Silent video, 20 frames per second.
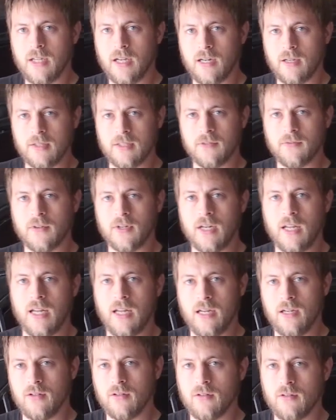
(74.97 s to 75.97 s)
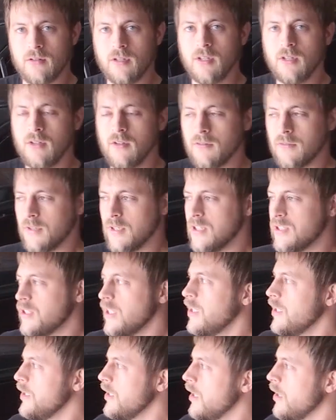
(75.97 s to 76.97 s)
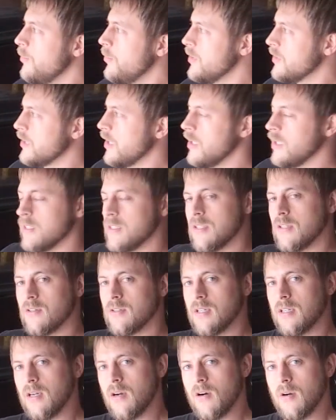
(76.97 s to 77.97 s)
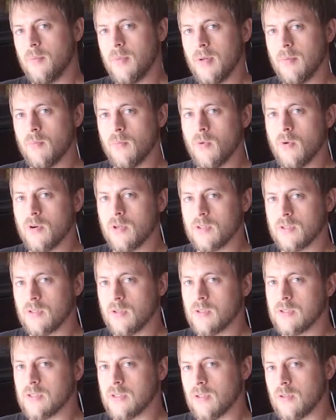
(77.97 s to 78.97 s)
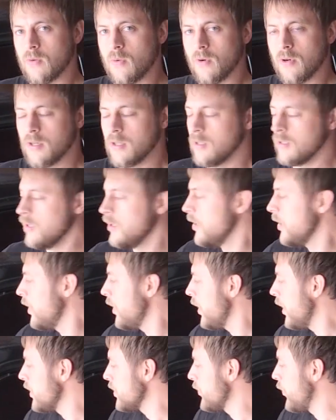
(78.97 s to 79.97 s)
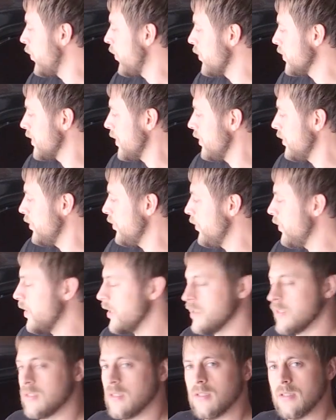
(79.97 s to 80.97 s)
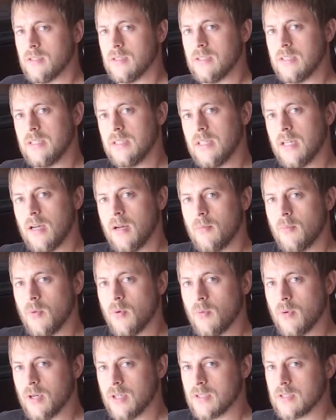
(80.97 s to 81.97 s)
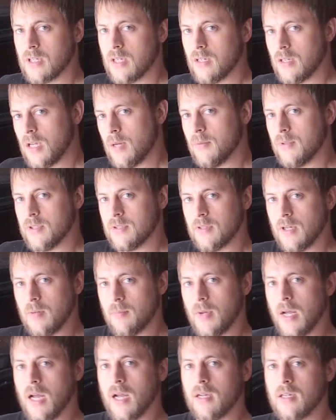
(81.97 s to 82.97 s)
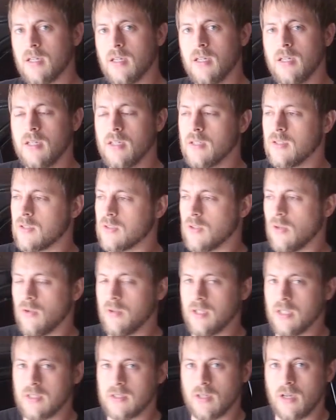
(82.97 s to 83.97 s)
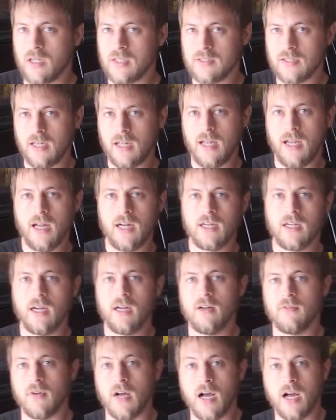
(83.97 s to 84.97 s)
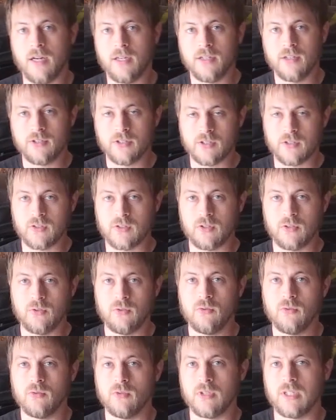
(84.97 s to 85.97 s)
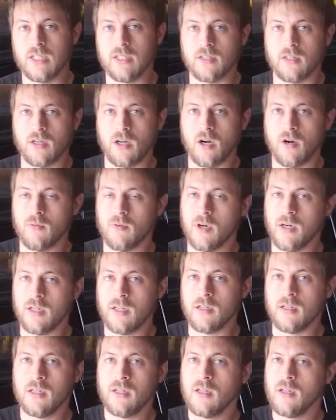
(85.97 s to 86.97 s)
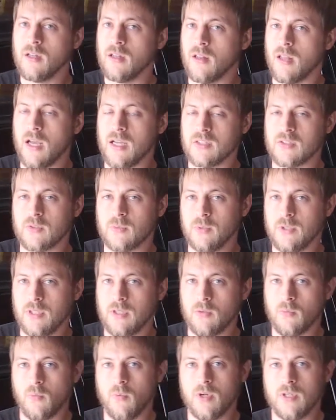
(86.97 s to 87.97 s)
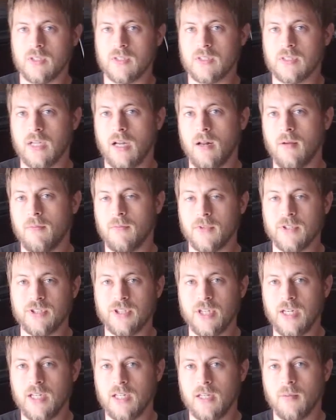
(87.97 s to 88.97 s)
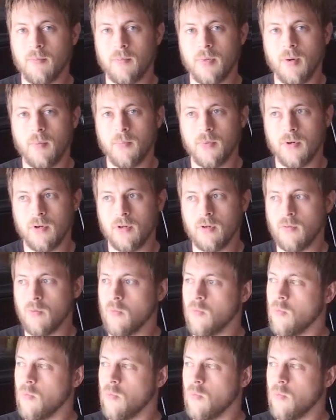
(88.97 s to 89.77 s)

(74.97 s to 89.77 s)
at a different angle. For the JDM, it's kind of tilted out a bit more towards the corner, as opposed to the USDM where it's kind of coming straight back. So the exhaust that I had kind of on here just to get the car running last week was set up for JDM bumper